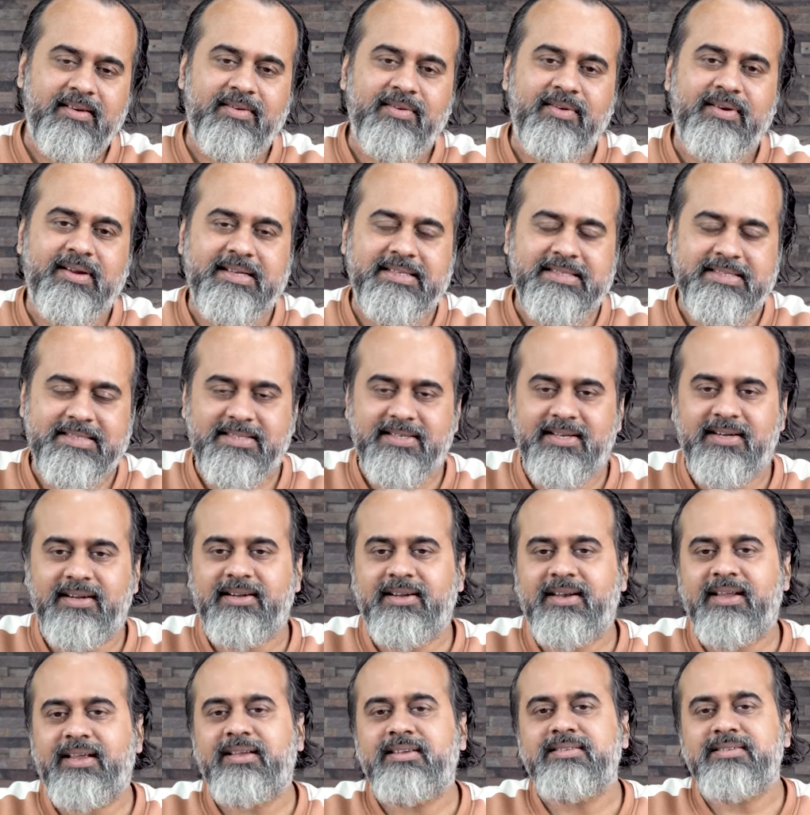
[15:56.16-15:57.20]
No,
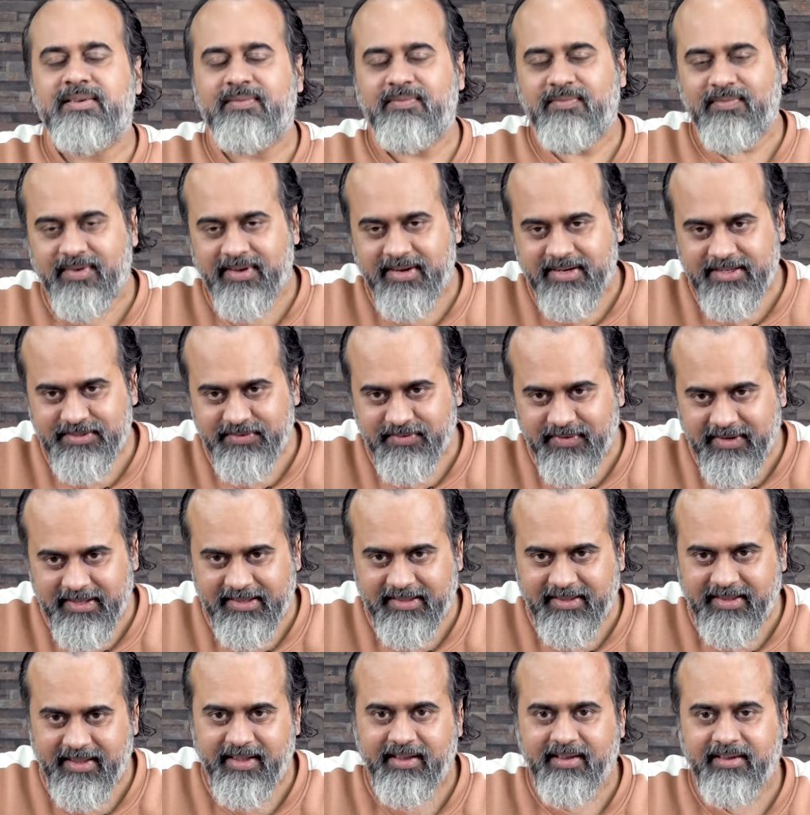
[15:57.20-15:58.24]
consulting someone is
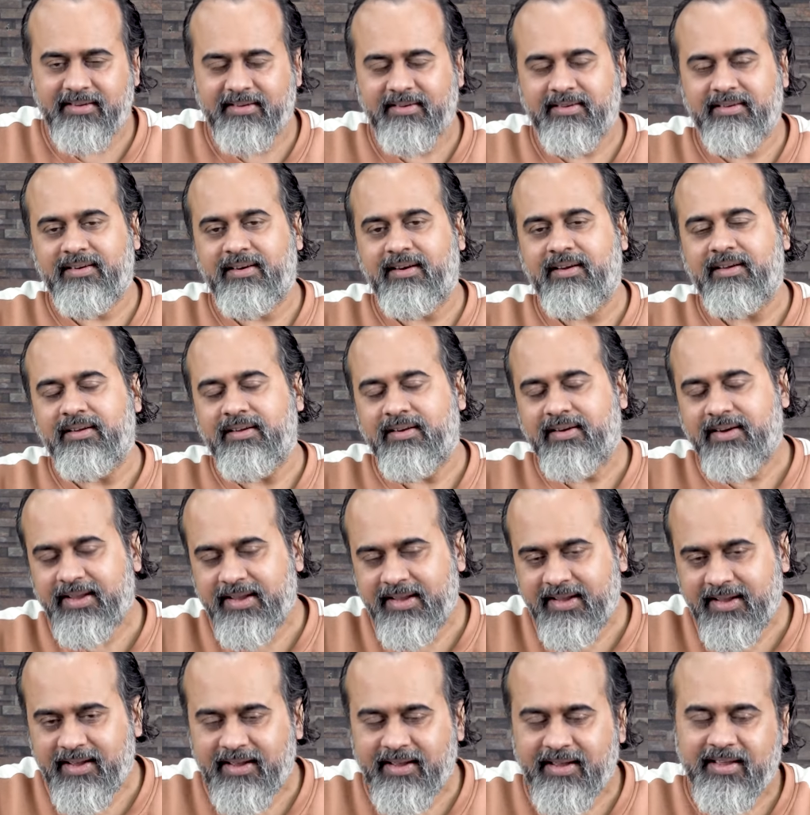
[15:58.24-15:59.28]
one thing.
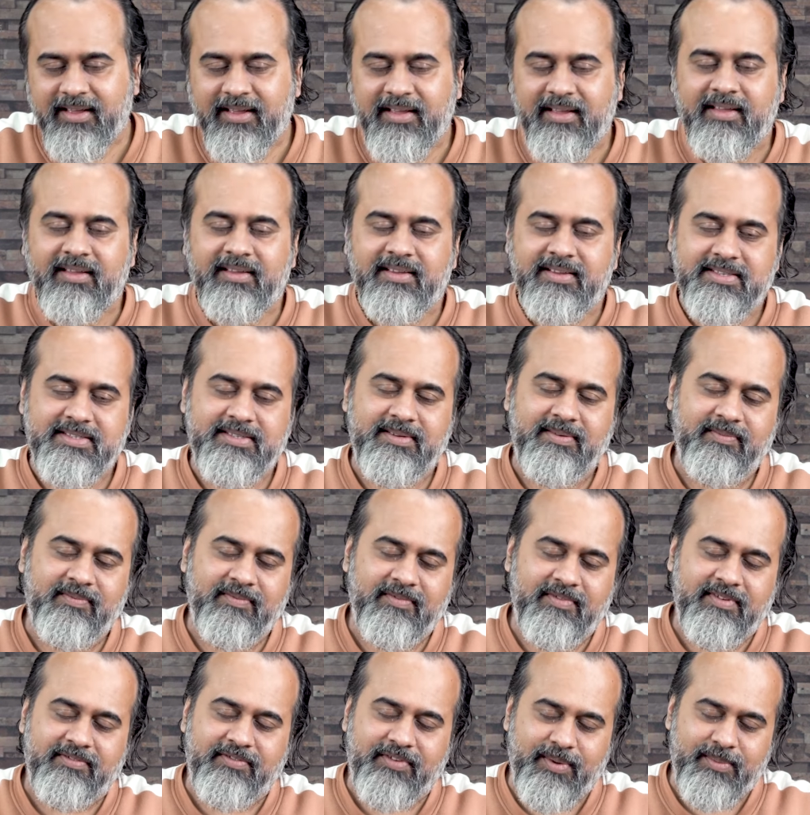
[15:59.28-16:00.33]
Learning
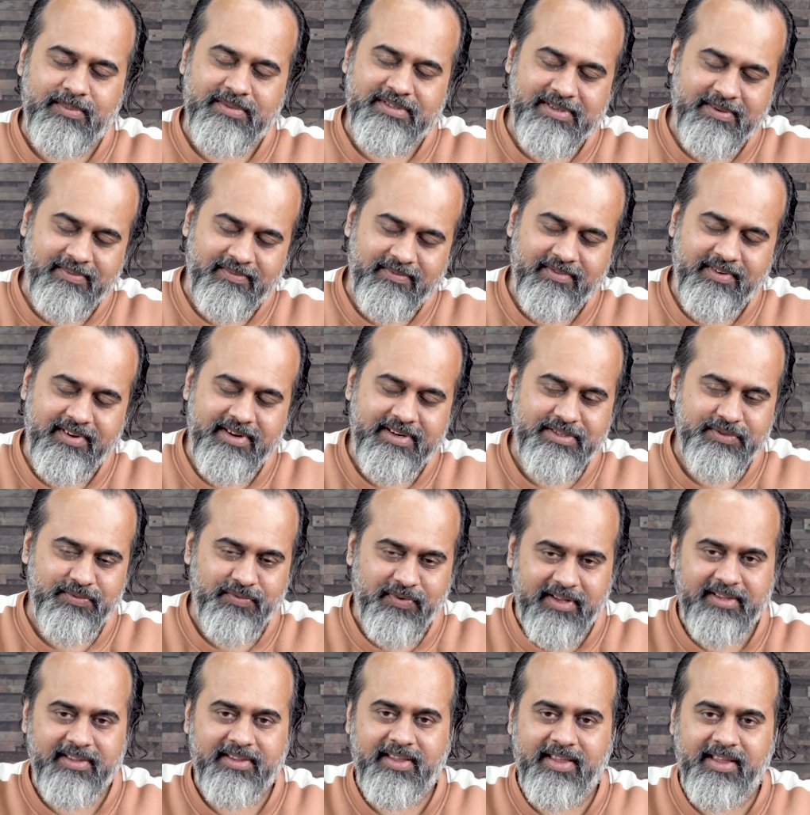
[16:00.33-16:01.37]
some from someone is
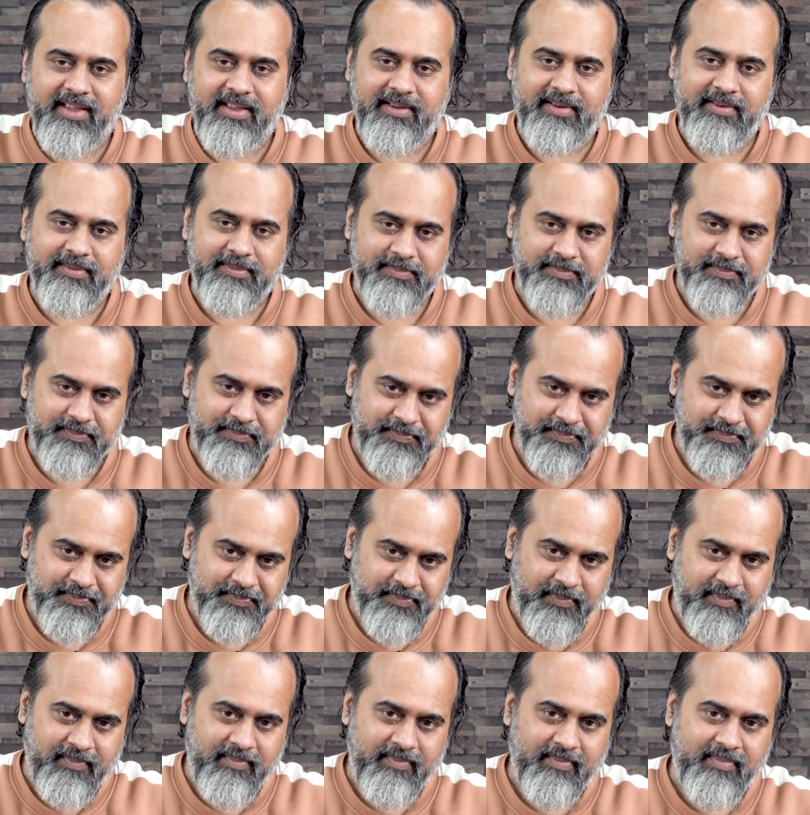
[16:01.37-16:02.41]
one thing.
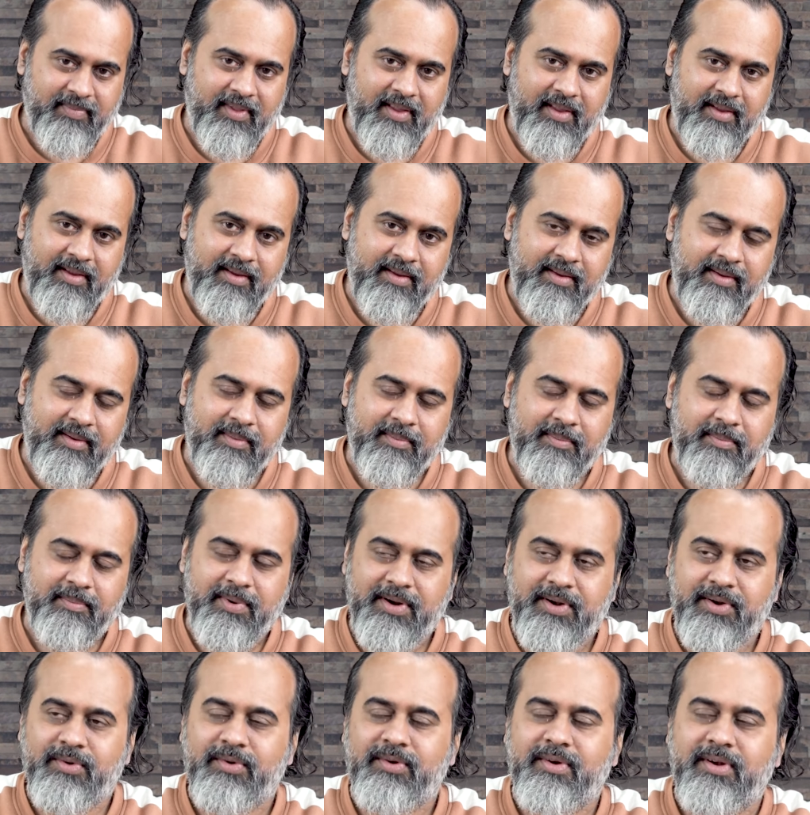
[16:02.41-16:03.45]

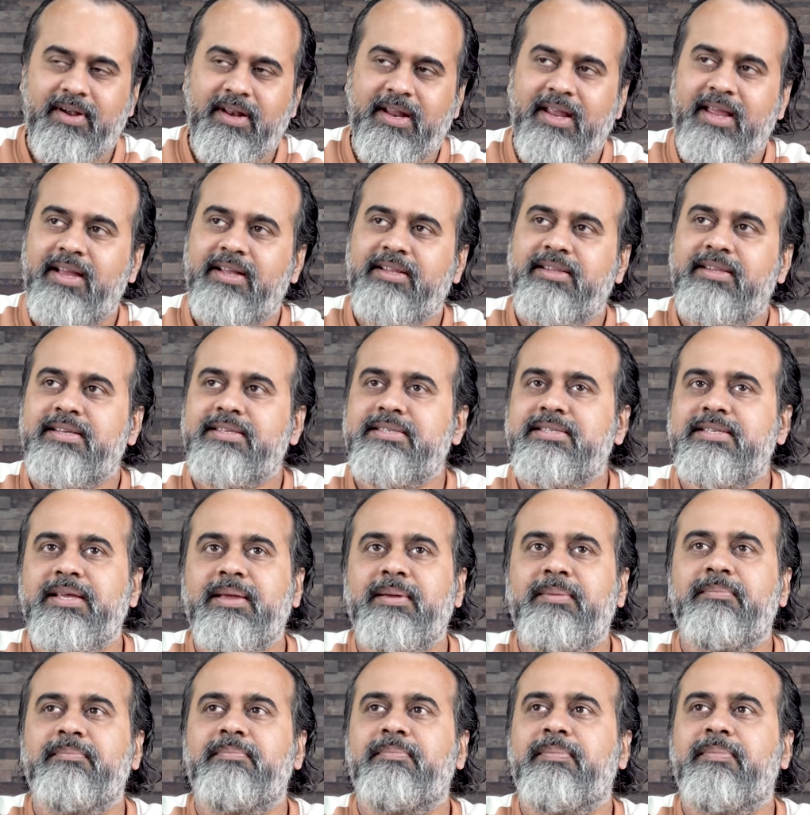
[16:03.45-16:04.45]
But to take the same